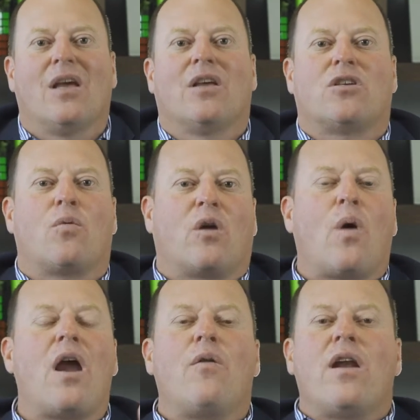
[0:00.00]
So
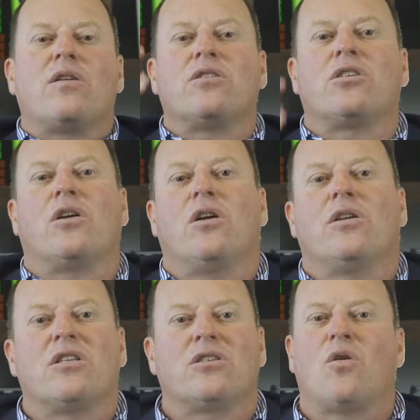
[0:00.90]
require renter's
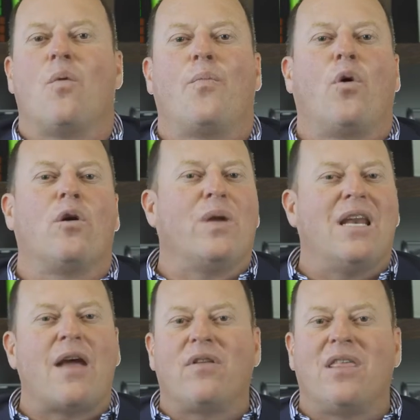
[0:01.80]
insurance. It's so important. We
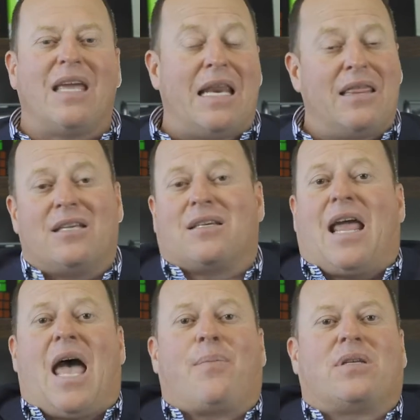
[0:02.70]
never think anything's
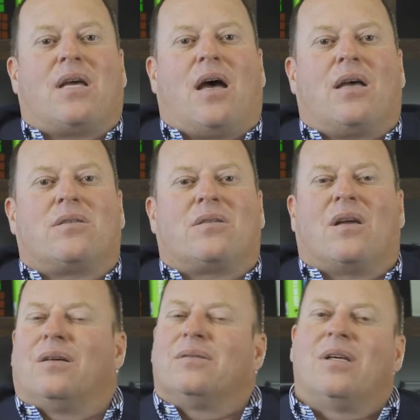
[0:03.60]
gonna happen to us,
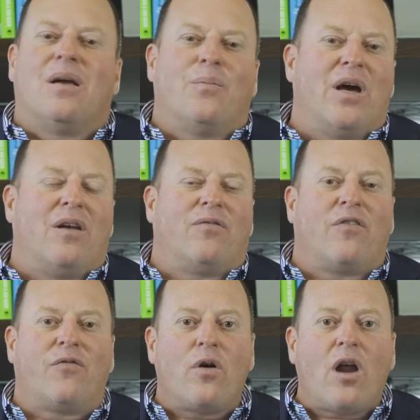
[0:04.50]
but
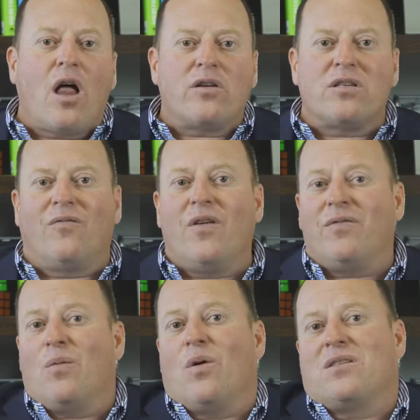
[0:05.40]
for
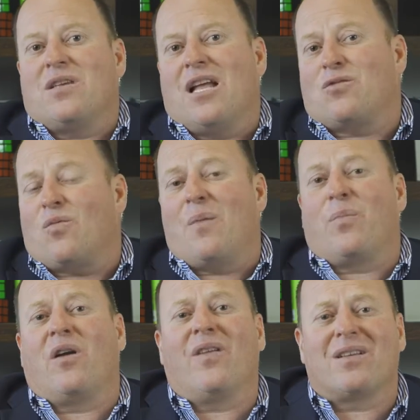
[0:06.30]
$4.51,
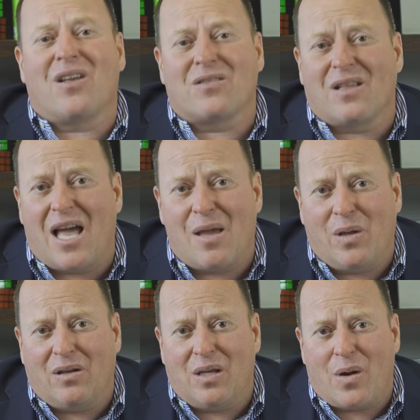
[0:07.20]
Rent Perfect sells a
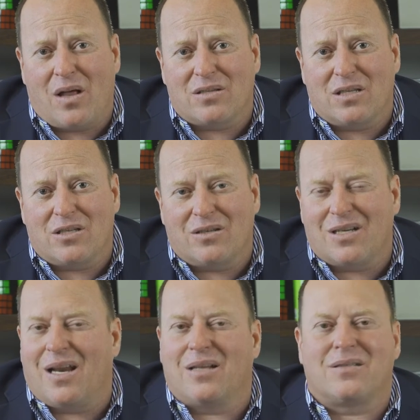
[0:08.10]
liability policy to your
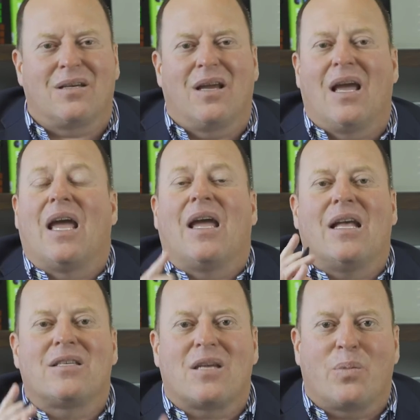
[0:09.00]
tenants.
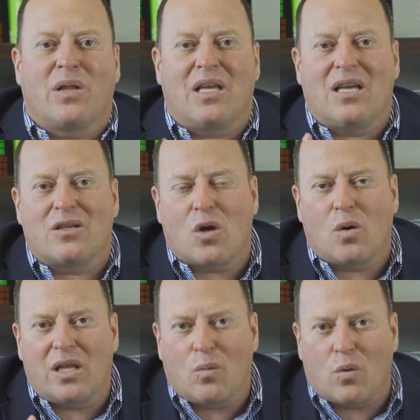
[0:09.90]
It's completely and
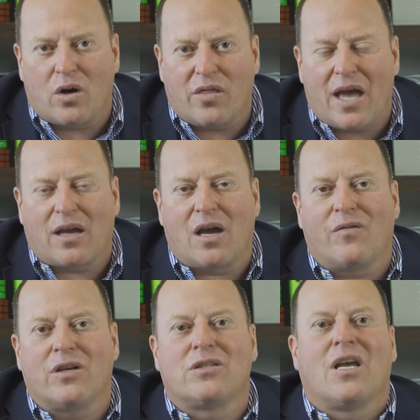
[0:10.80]
totally worth that
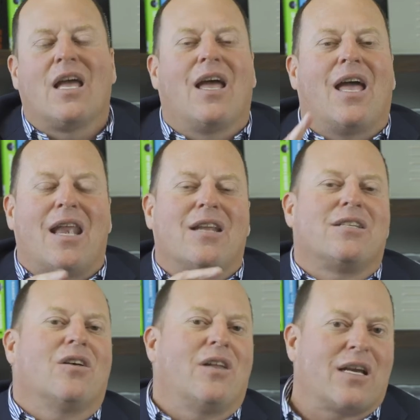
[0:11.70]
coverage. And
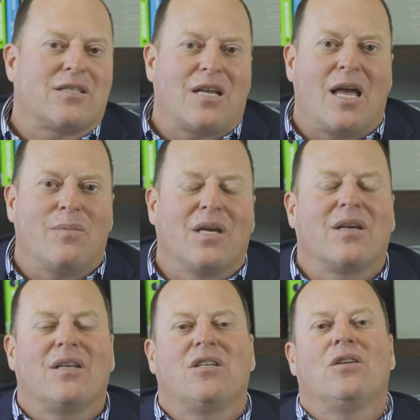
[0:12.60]
until next time,
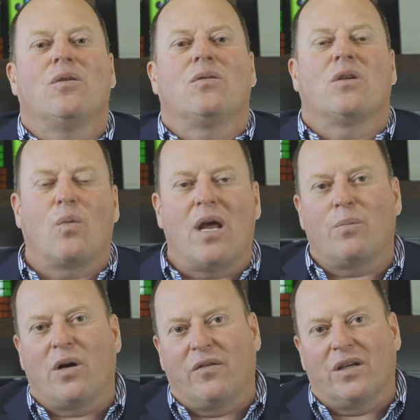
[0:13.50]
continue to
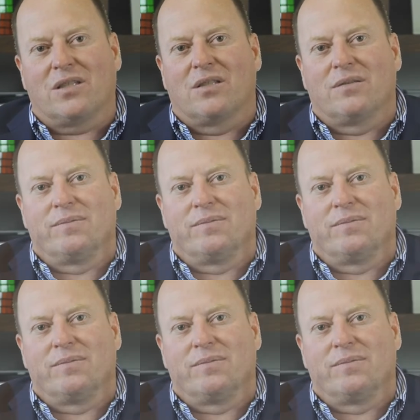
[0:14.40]
Rent Perfect.